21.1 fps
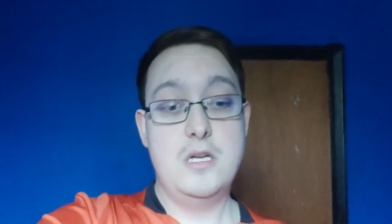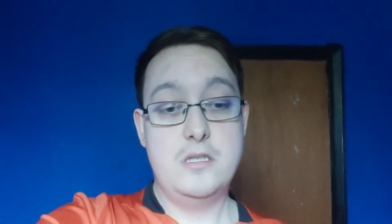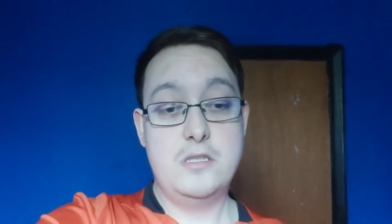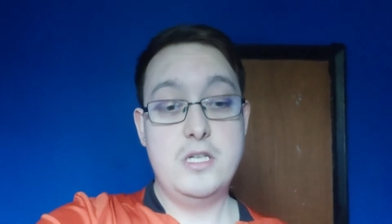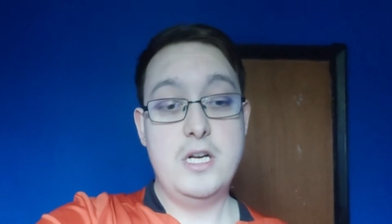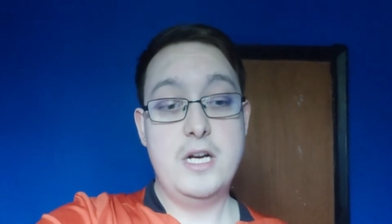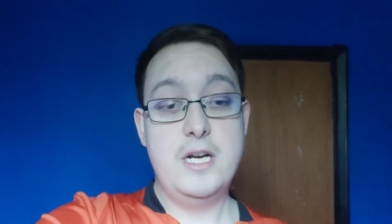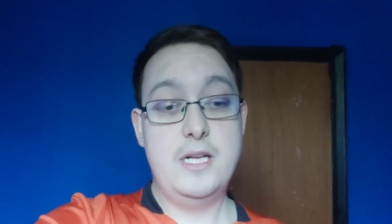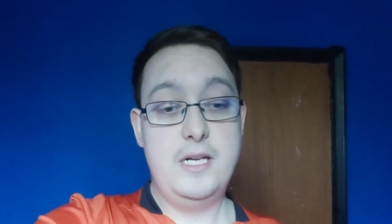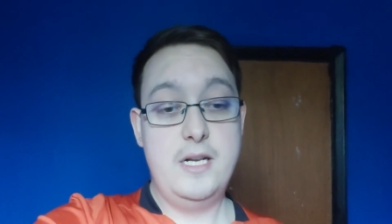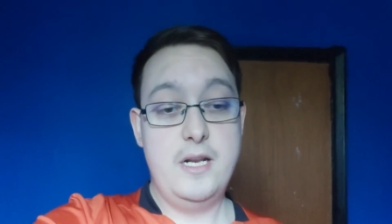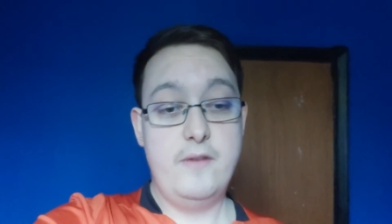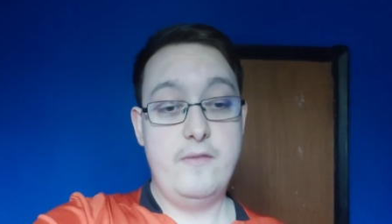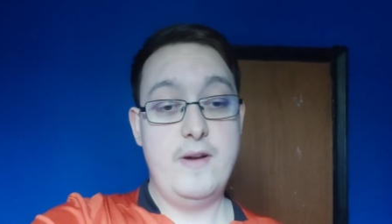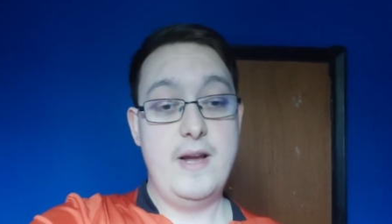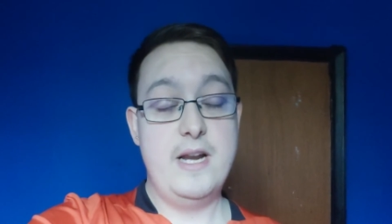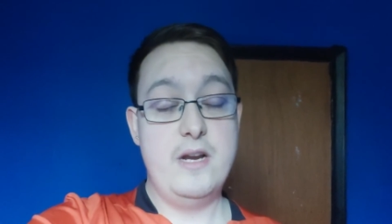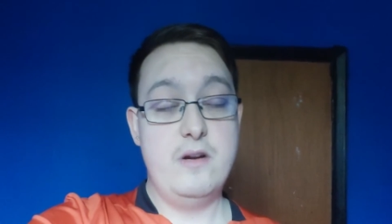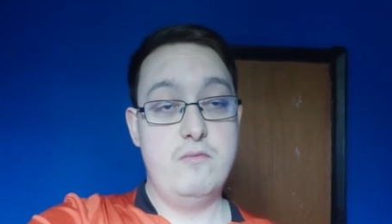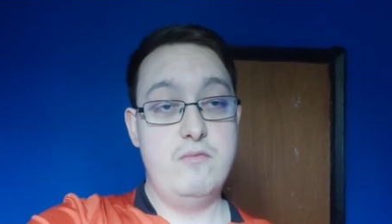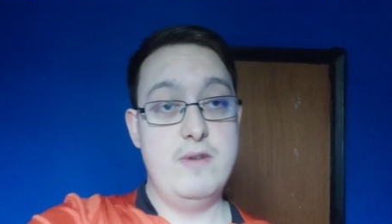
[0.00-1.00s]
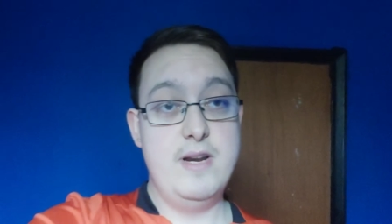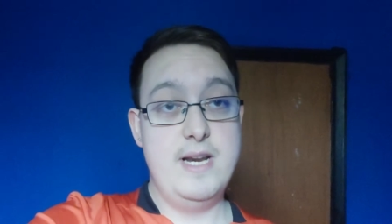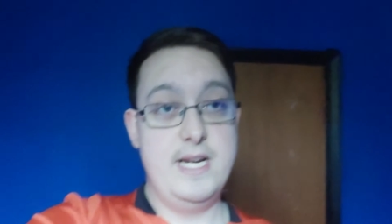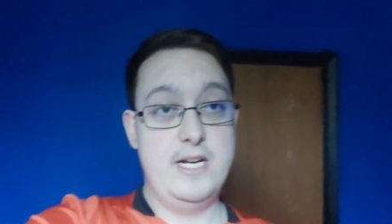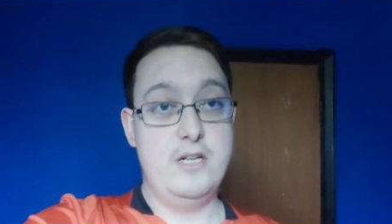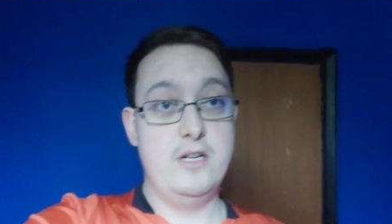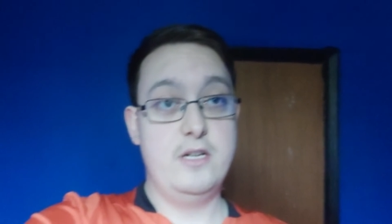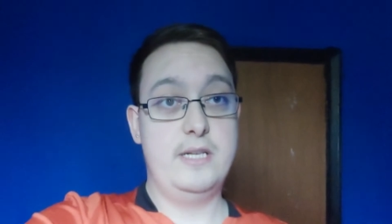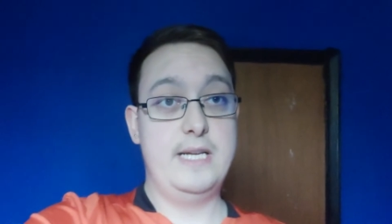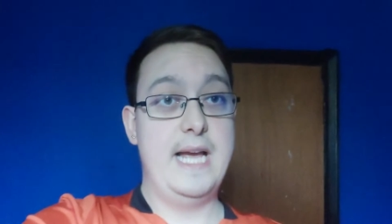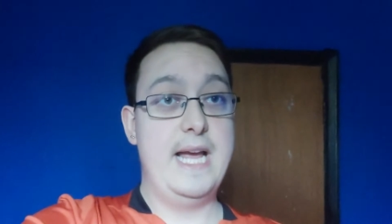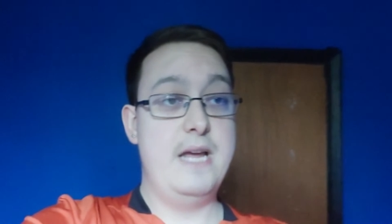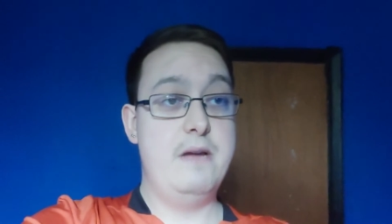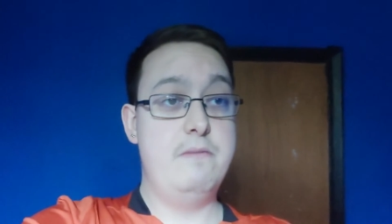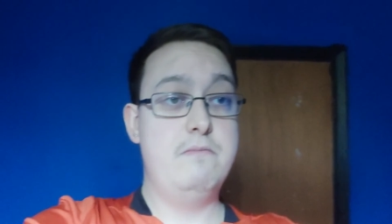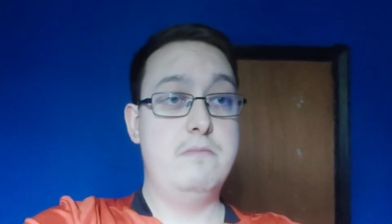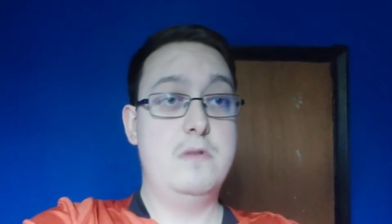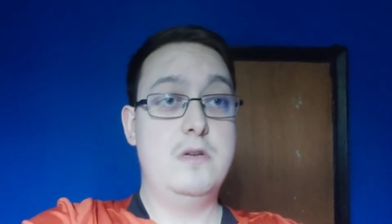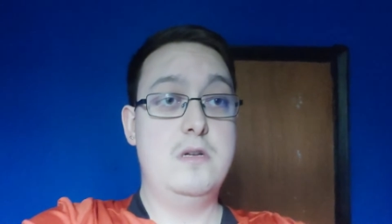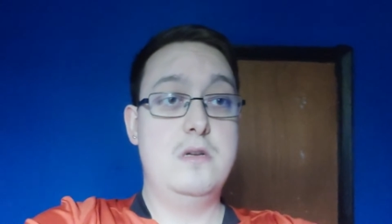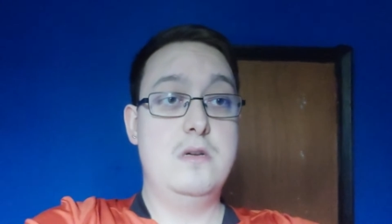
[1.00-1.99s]
Tunnicliffe had a really good
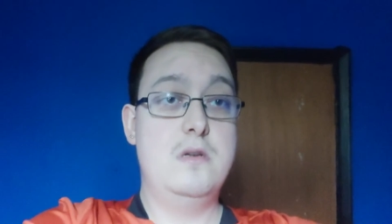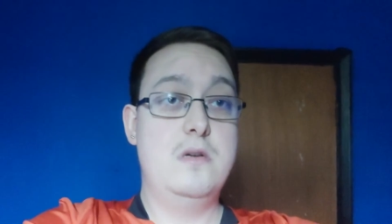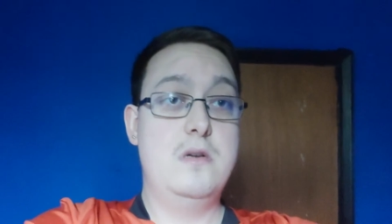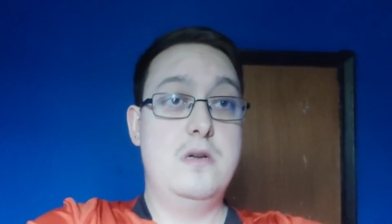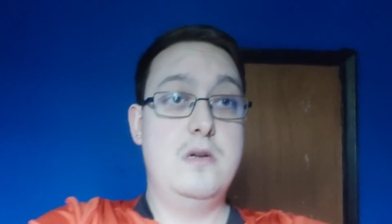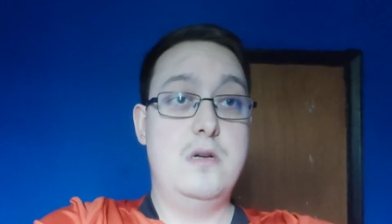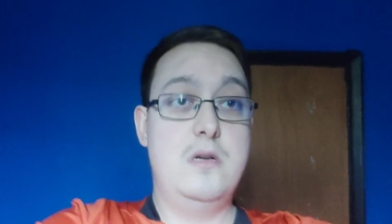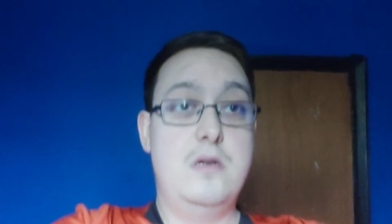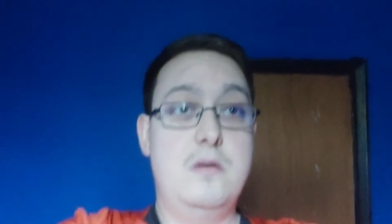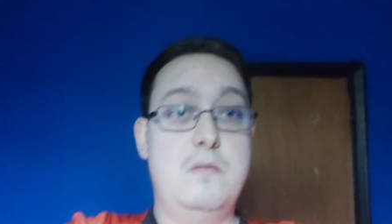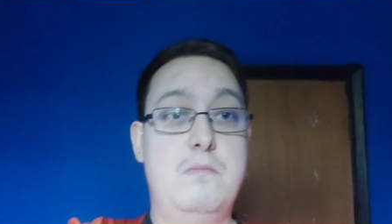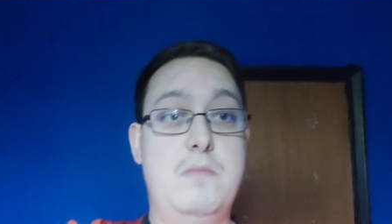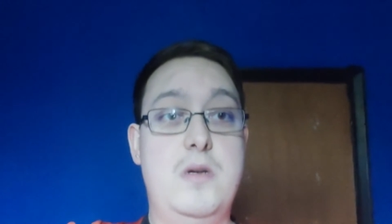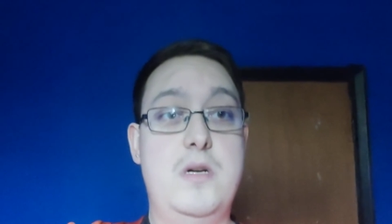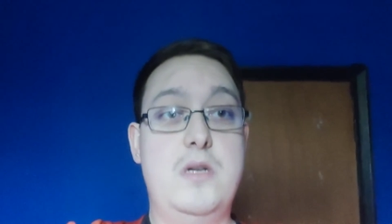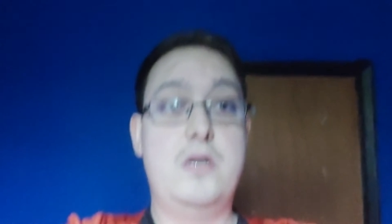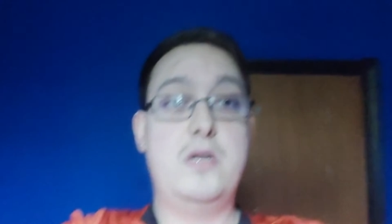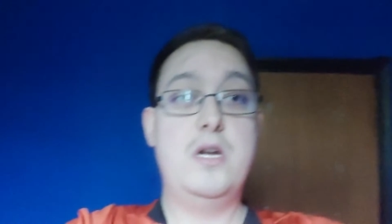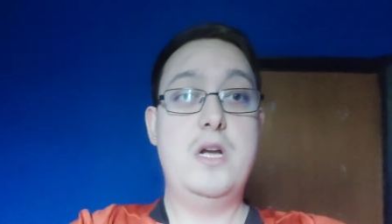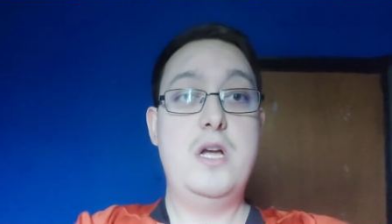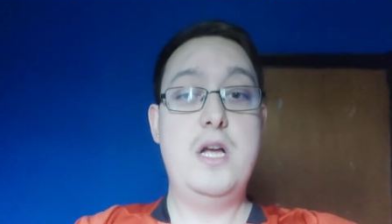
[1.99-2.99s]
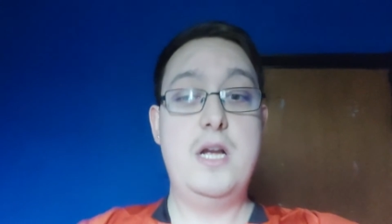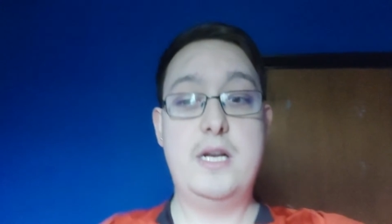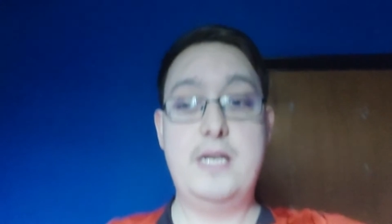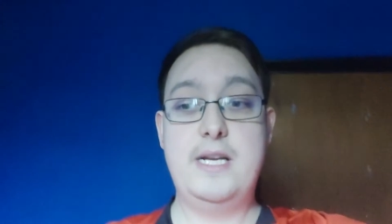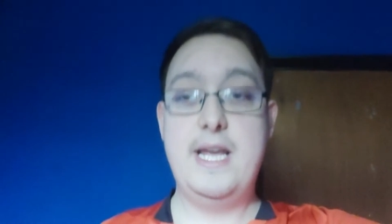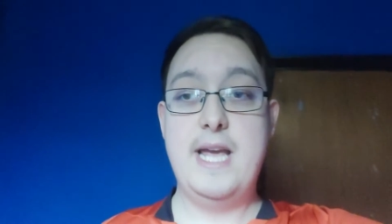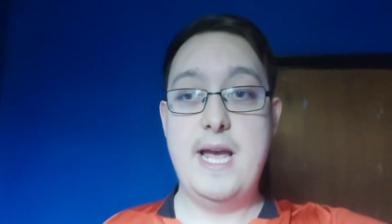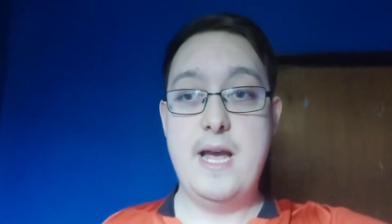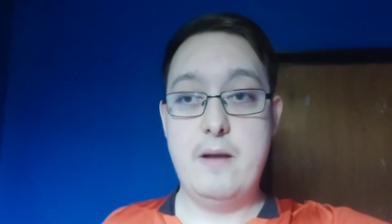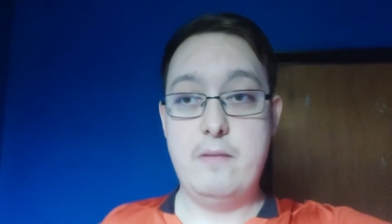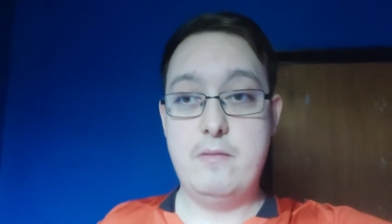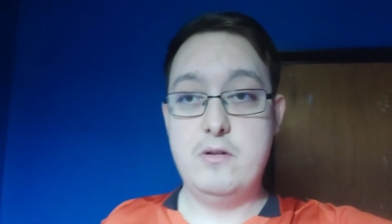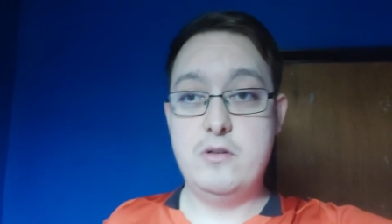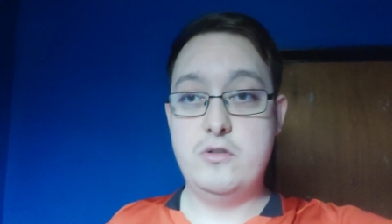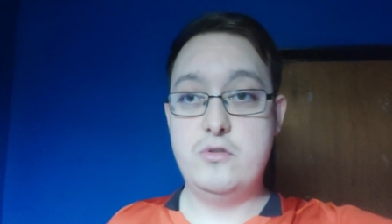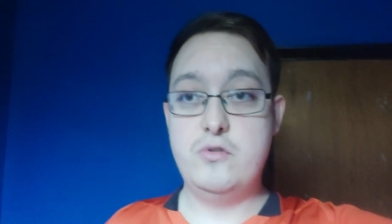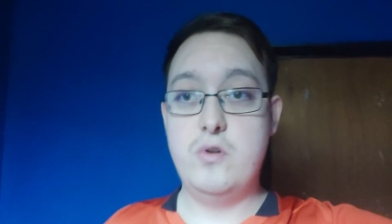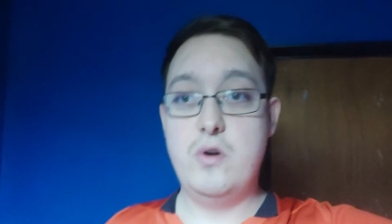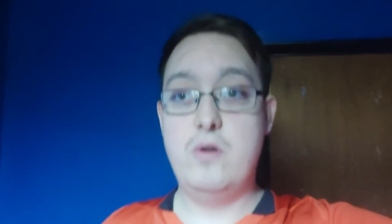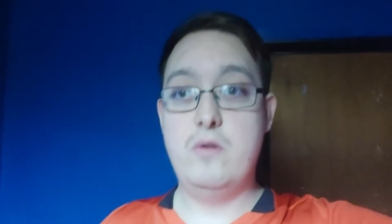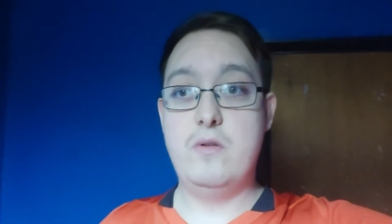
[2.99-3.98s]
game. Moncur kept
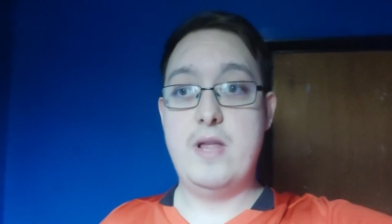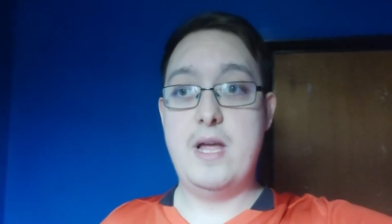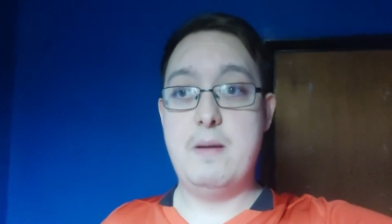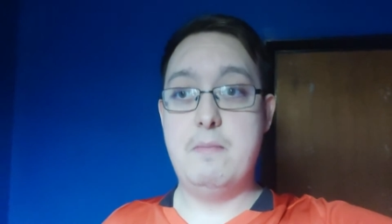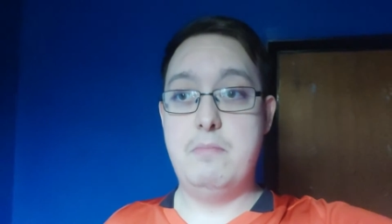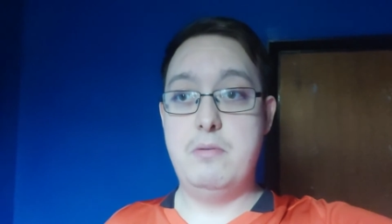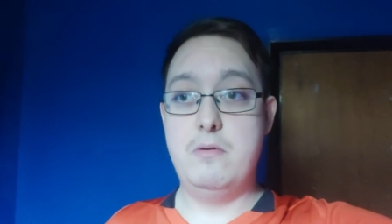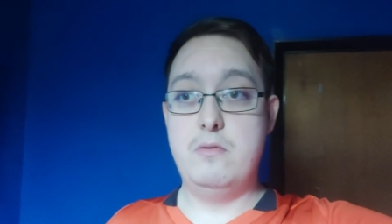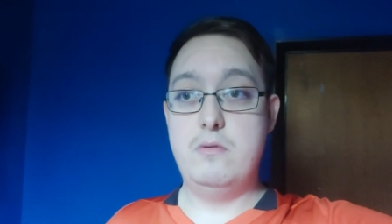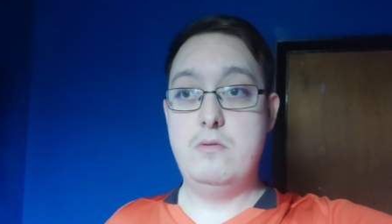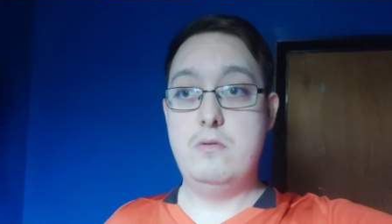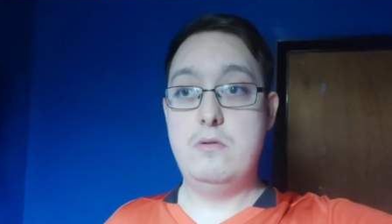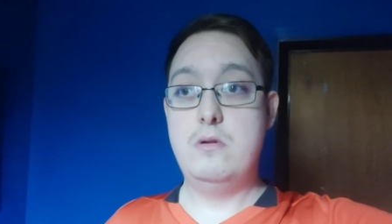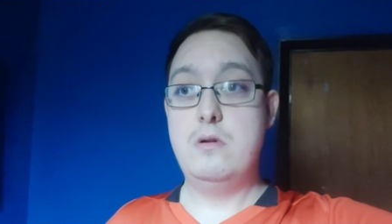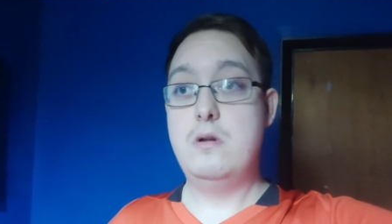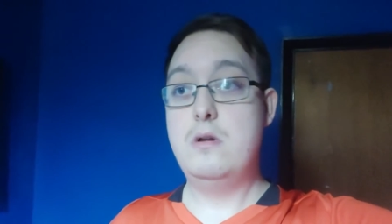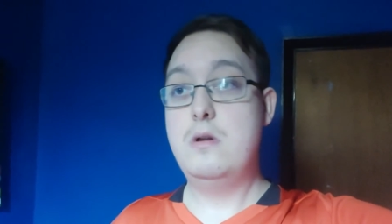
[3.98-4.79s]
control of that ball.